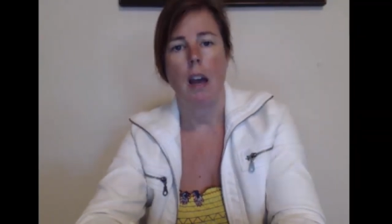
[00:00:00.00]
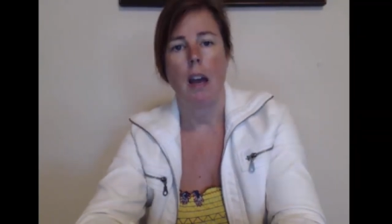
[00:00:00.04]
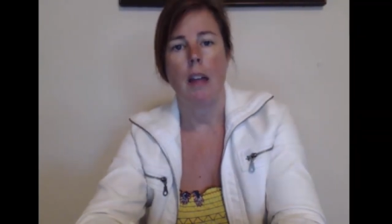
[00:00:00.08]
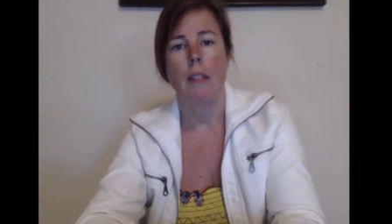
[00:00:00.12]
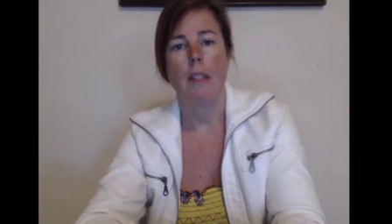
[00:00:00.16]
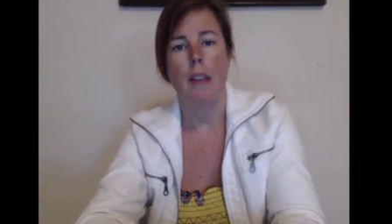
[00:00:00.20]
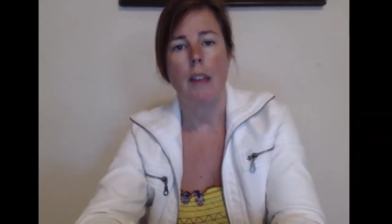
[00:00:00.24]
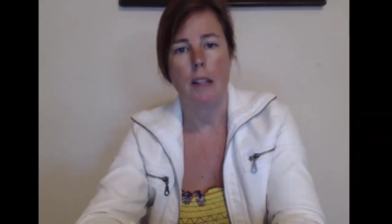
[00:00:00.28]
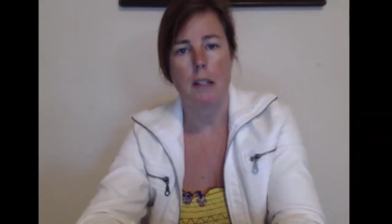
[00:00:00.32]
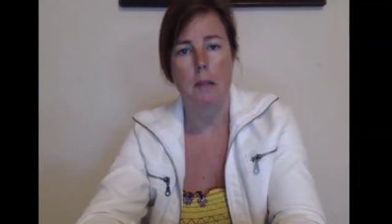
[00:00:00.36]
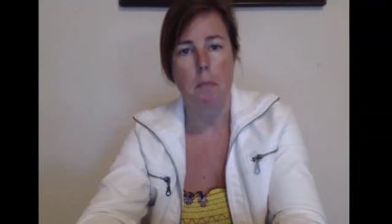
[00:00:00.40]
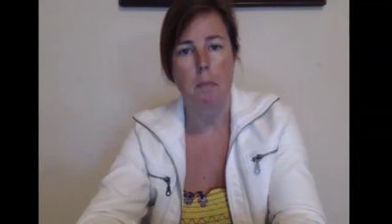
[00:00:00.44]
and
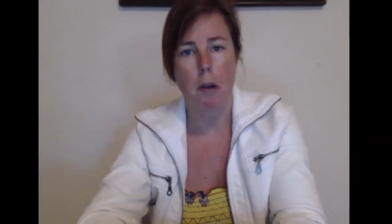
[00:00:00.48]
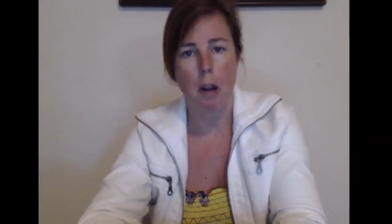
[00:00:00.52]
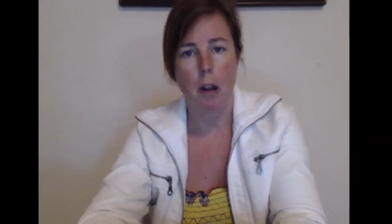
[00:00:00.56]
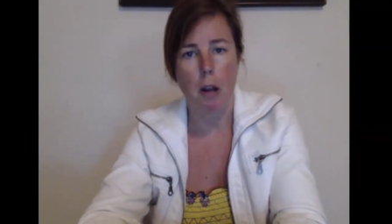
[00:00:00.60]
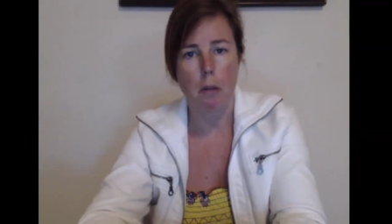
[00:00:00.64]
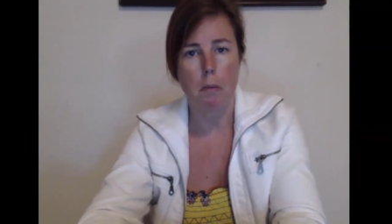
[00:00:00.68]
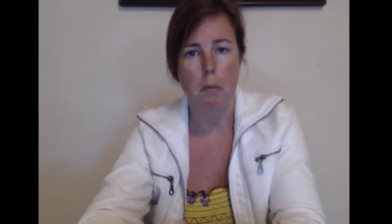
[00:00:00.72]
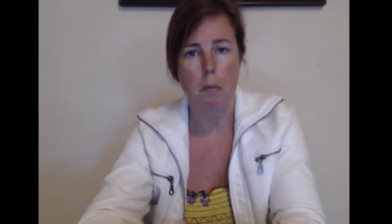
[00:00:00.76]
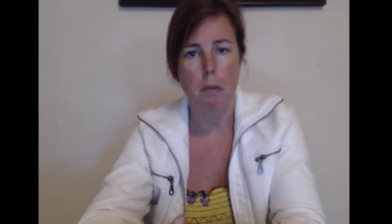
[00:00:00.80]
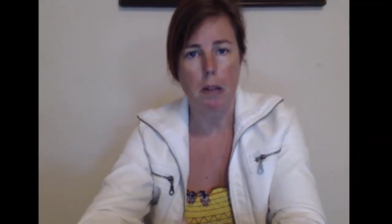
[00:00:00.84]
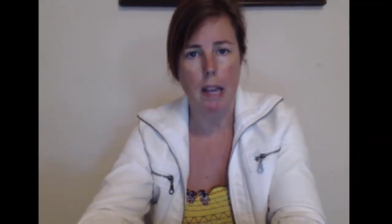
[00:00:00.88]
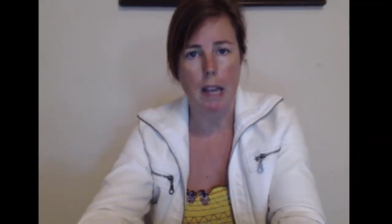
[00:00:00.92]
that's
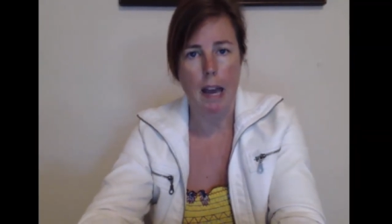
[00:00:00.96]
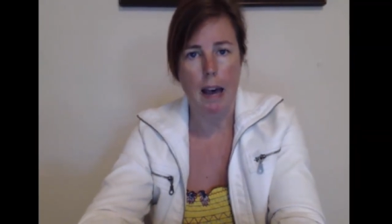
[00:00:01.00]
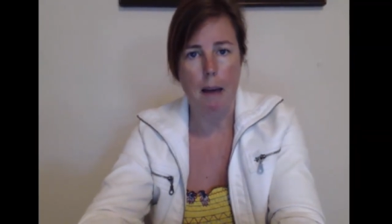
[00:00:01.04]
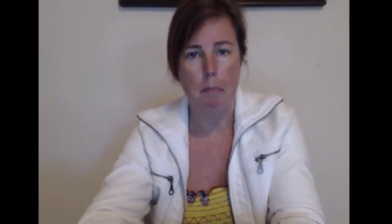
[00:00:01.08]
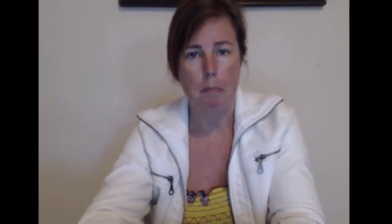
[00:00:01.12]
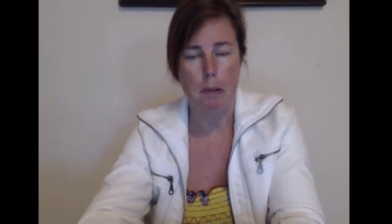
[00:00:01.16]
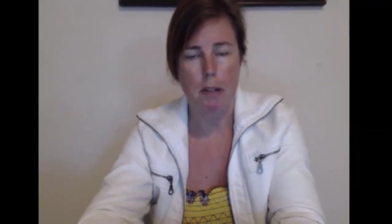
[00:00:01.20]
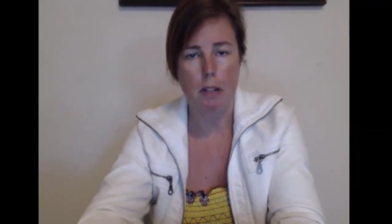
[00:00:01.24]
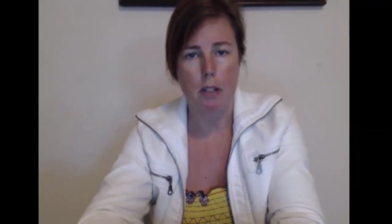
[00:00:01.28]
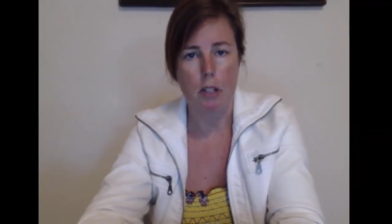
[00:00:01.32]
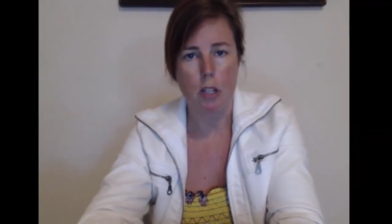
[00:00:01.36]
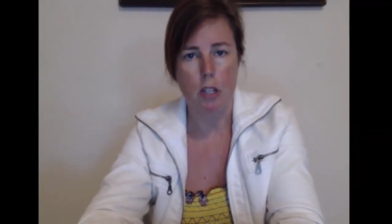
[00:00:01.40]
probably
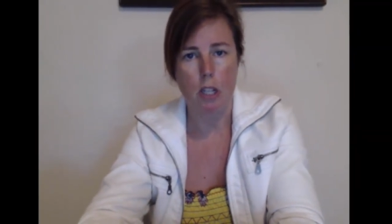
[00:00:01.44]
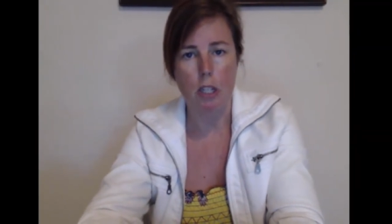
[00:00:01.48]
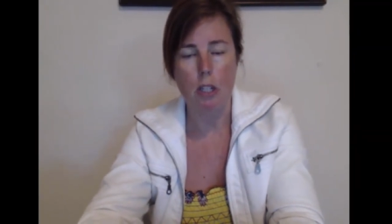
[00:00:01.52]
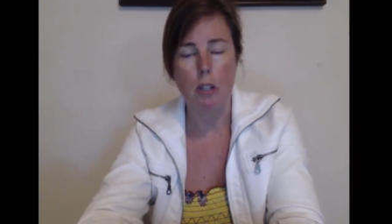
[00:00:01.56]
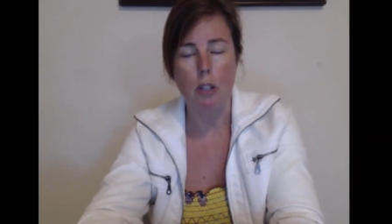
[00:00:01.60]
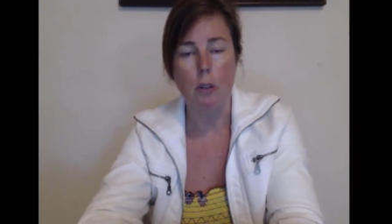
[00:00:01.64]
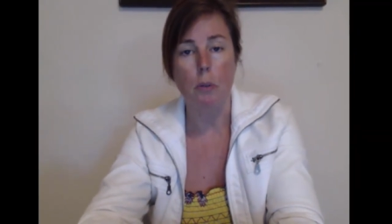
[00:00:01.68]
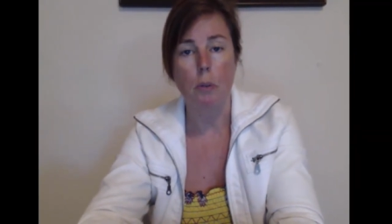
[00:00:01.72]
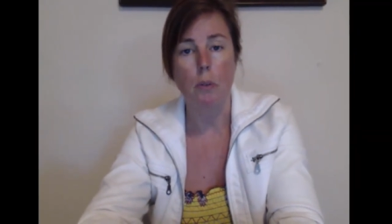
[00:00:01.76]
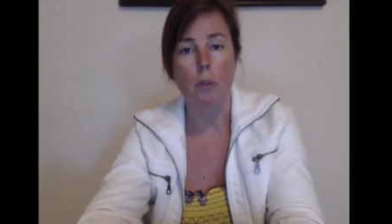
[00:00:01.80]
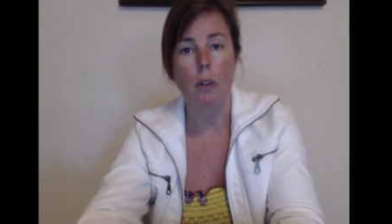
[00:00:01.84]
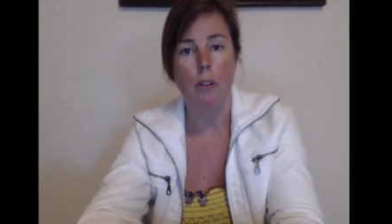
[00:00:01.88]
happened to
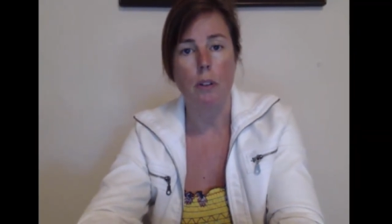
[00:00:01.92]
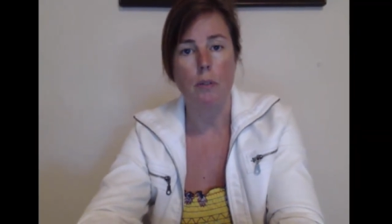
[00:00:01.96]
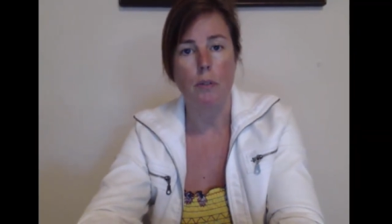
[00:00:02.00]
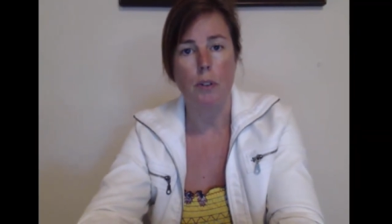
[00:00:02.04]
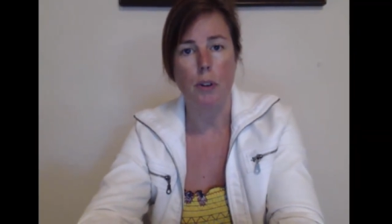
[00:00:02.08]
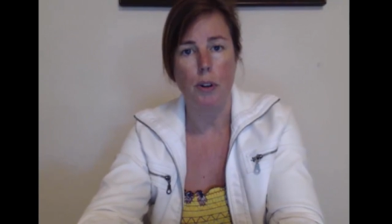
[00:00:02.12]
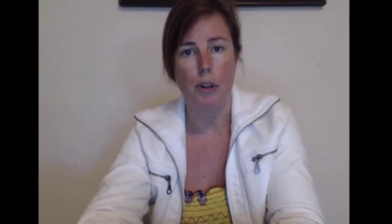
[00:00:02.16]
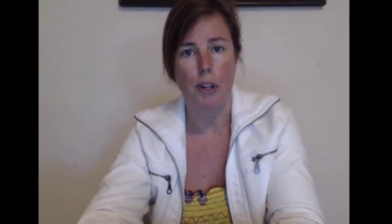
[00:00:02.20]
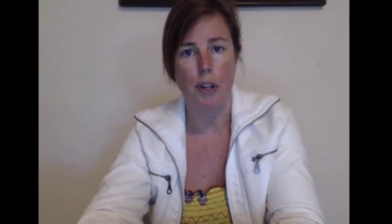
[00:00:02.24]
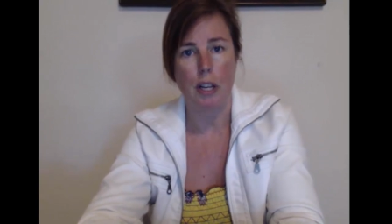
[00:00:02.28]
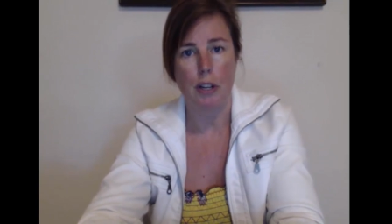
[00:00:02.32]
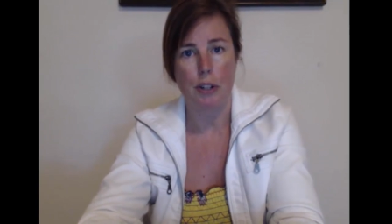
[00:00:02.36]
you if
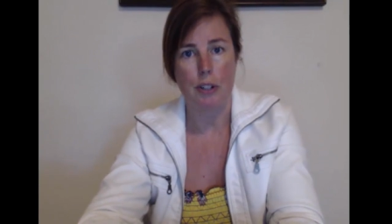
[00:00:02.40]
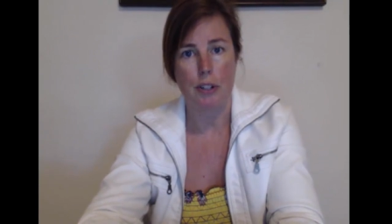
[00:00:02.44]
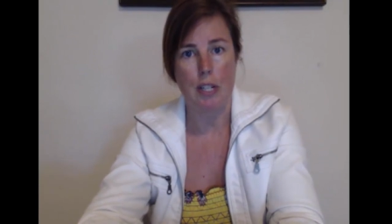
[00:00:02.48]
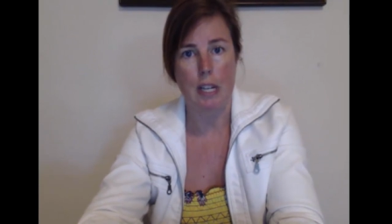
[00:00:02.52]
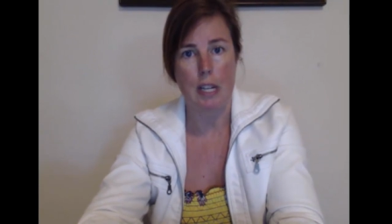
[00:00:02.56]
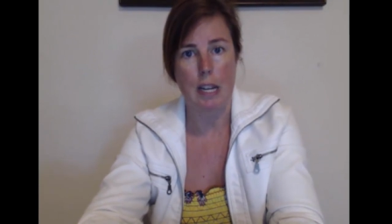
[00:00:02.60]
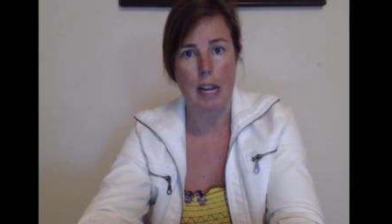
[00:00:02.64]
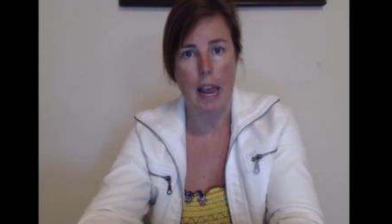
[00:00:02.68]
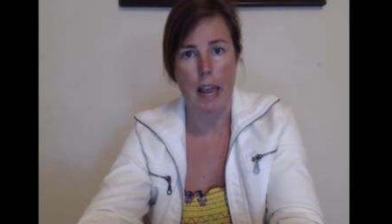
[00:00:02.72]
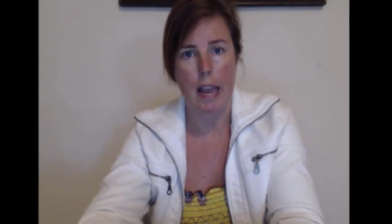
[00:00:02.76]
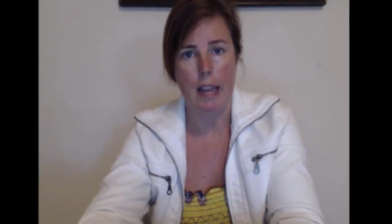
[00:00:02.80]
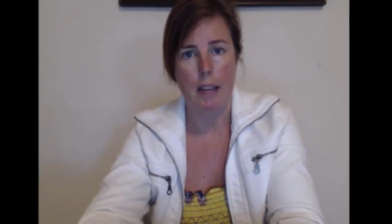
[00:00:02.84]
you're here
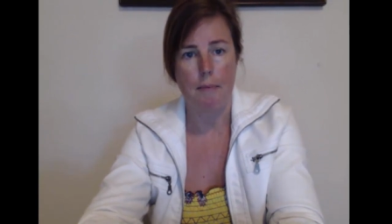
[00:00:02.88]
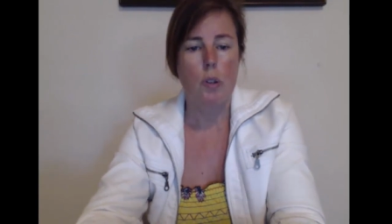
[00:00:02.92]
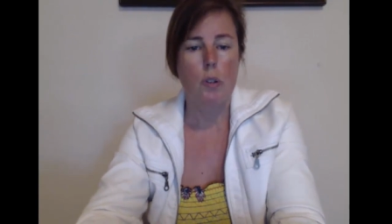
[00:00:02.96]
today.